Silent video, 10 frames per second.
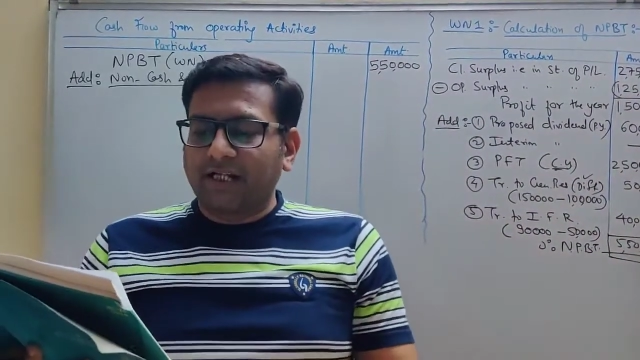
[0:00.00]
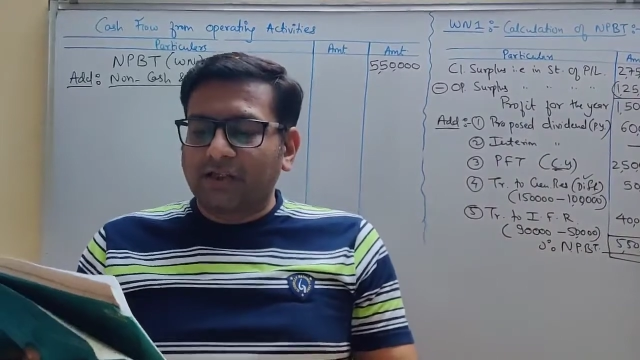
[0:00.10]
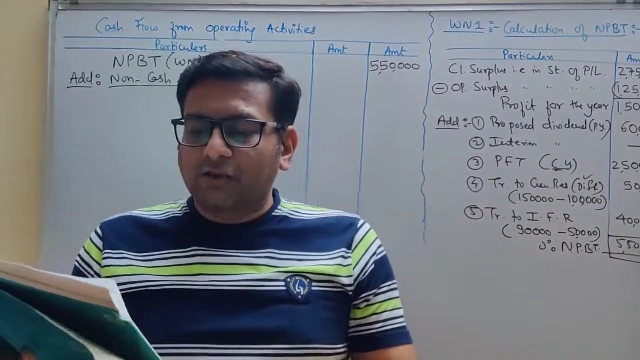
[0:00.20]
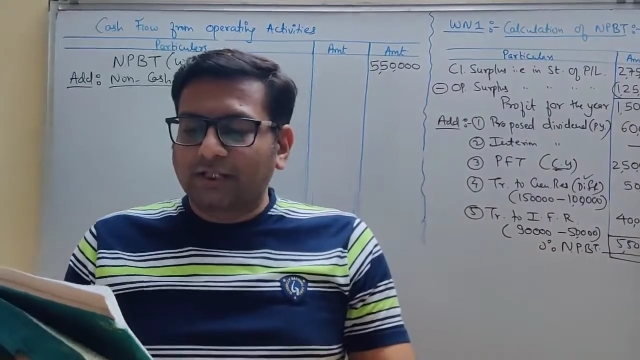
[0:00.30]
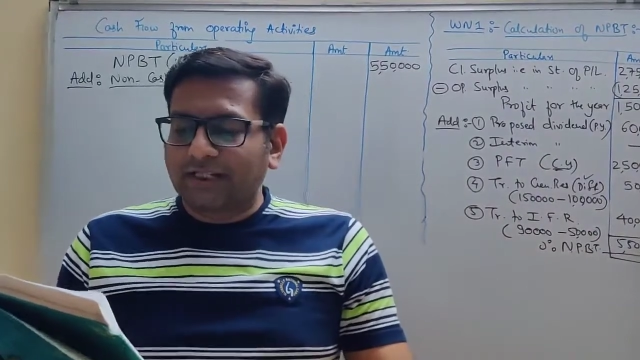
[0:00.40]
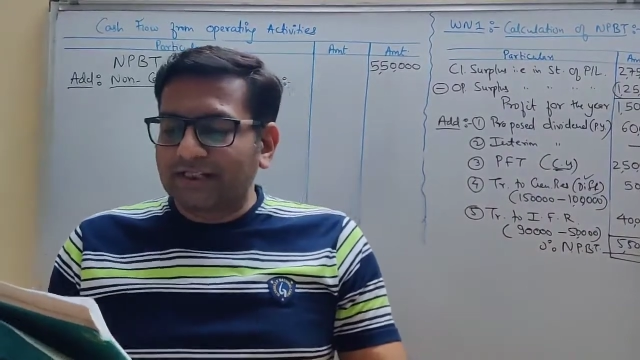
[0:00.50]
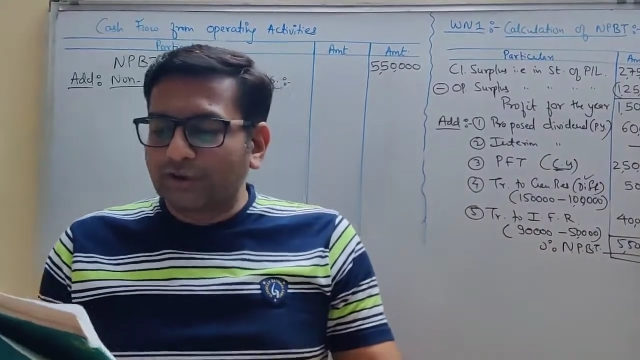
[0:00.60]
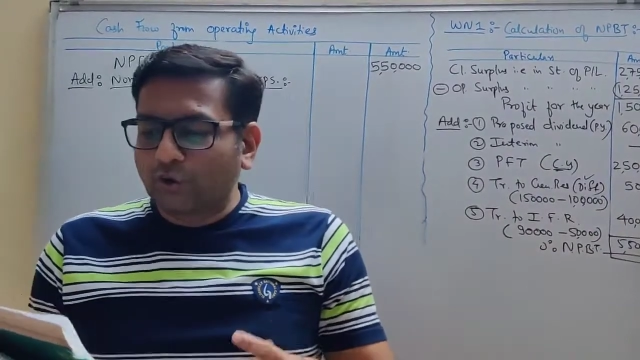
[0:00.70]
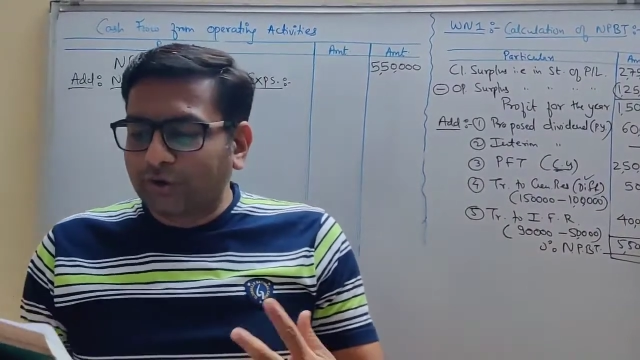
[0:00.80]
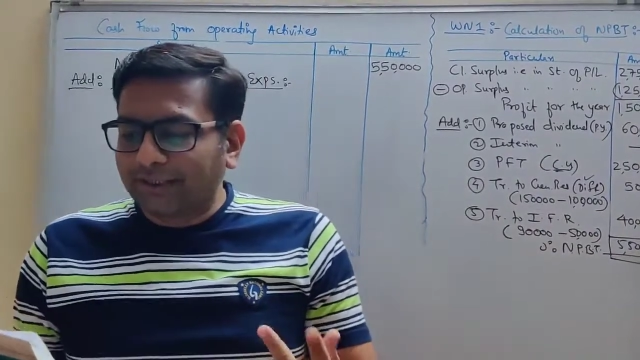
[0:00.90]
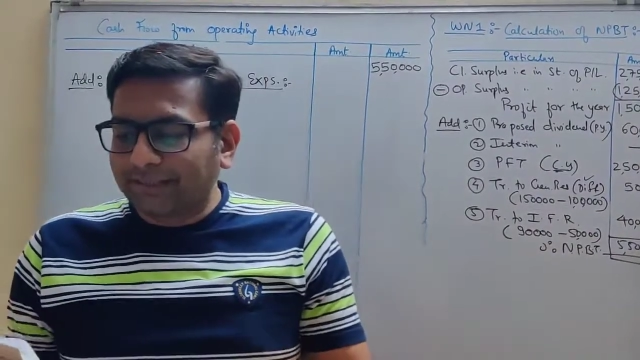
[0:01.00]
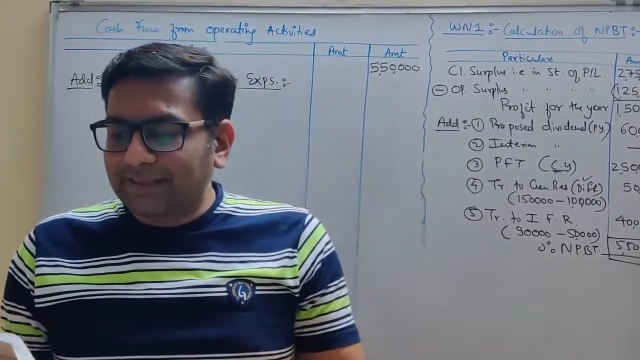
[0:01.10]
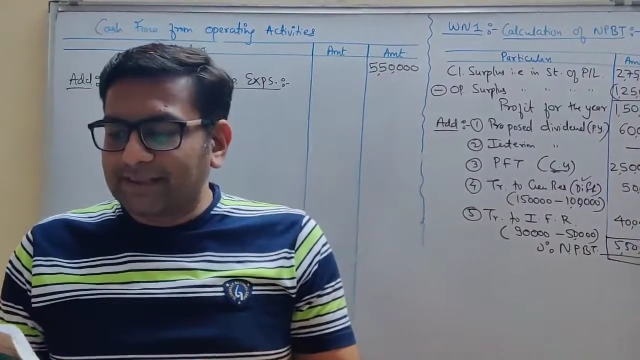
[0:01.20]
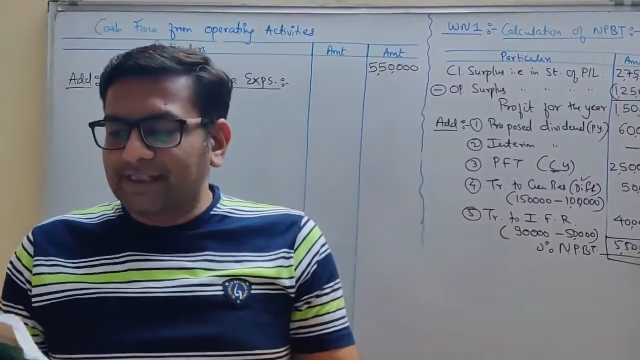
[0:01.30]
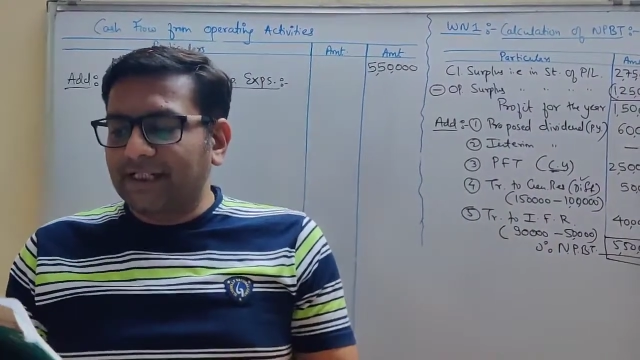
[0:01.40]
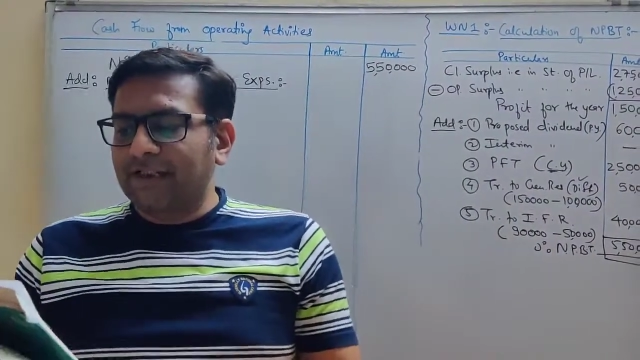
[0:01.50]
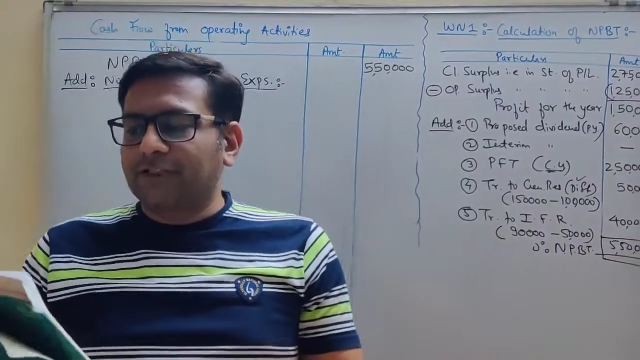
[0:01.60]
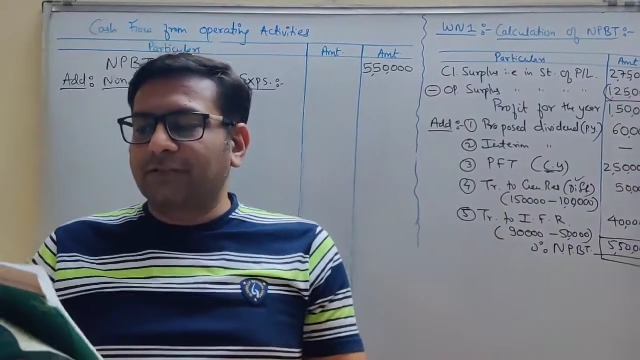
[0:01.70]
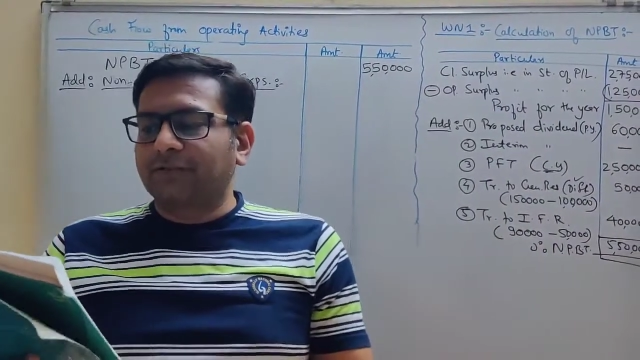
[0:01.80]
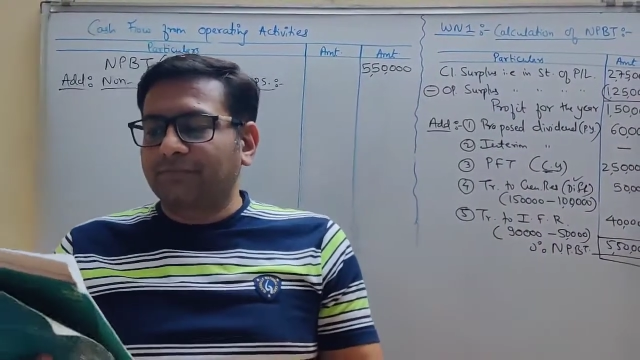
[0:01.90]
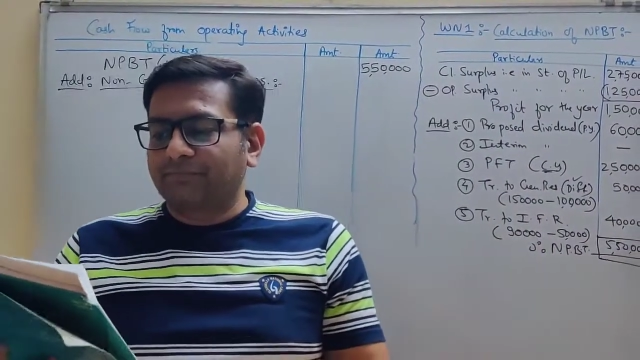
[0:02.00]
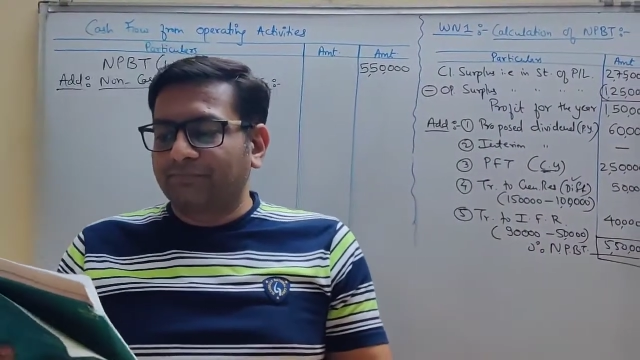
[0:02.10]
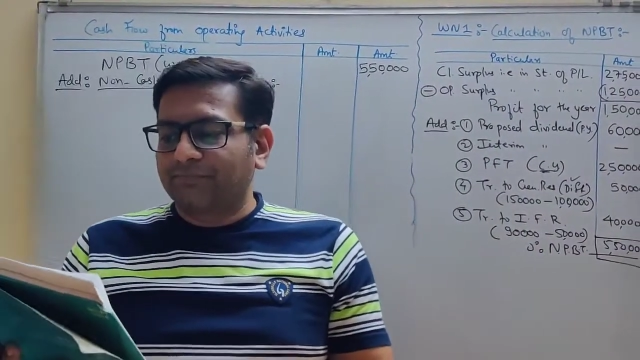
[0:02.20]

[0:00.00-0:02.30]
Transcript: So there is no depreciation